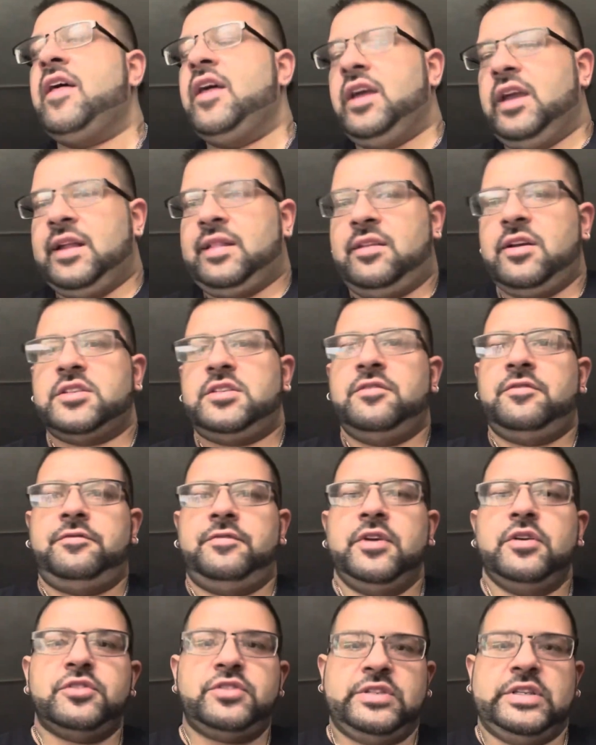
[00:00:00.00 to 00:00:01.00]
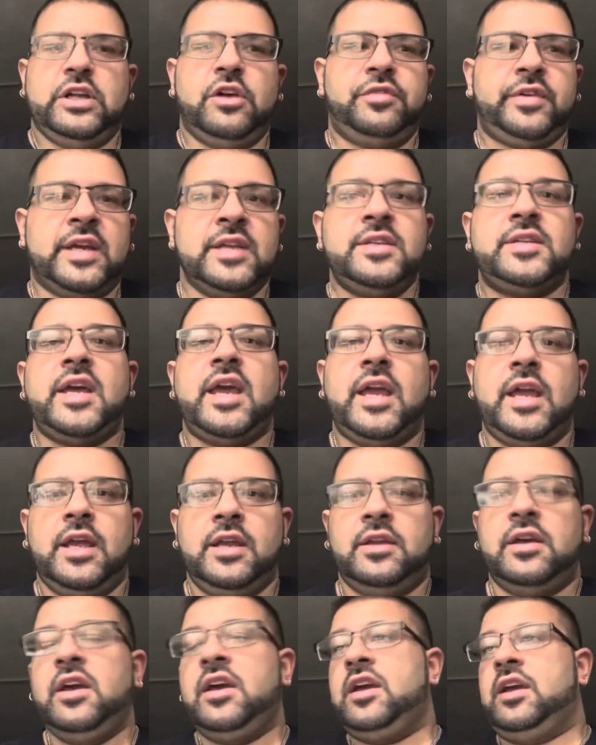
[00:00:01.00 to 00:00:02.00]
It doesn't feel
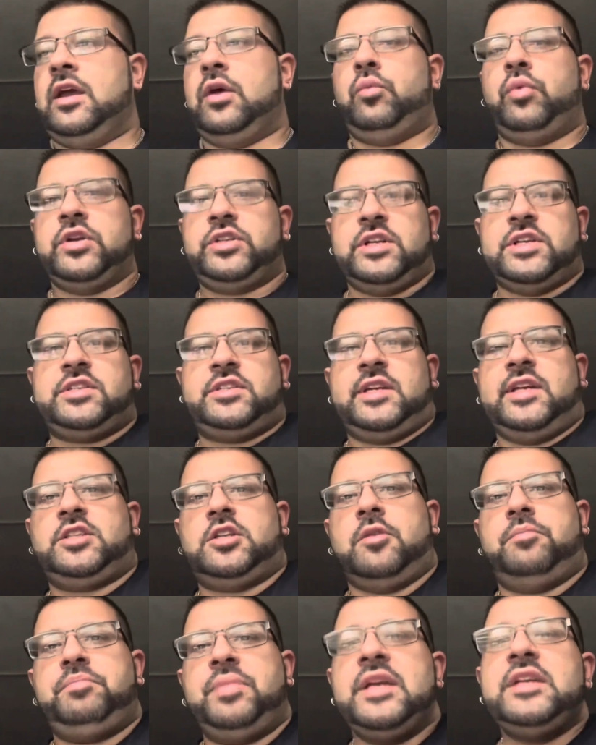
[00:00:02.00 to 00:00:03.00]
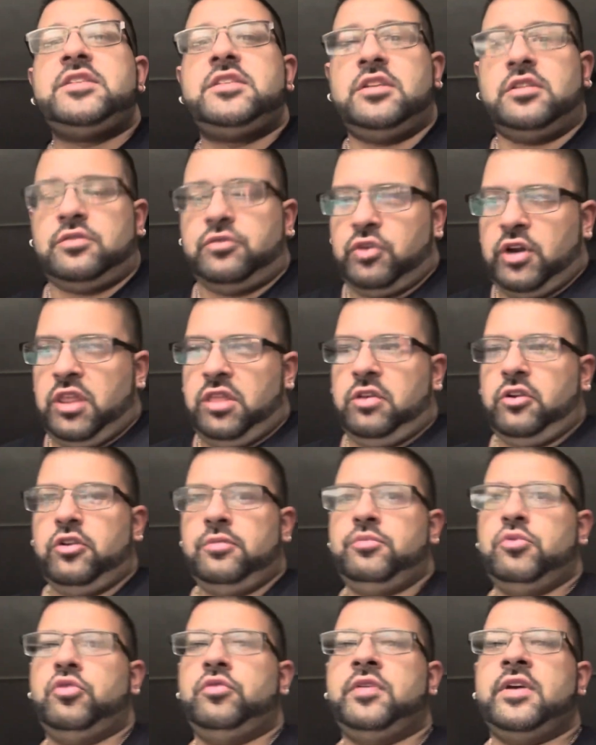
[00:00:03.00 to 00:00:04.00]
self-contained, in which it sets up pieces for a third
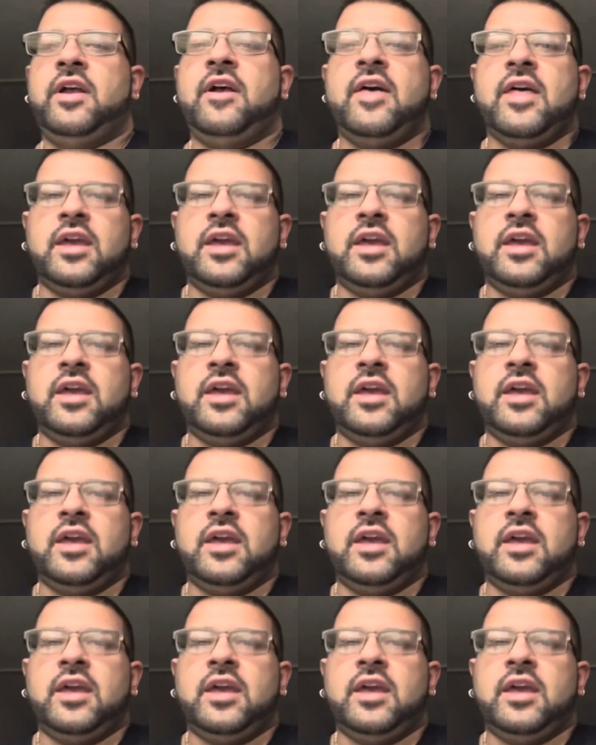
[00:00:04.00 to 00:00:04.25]
movie.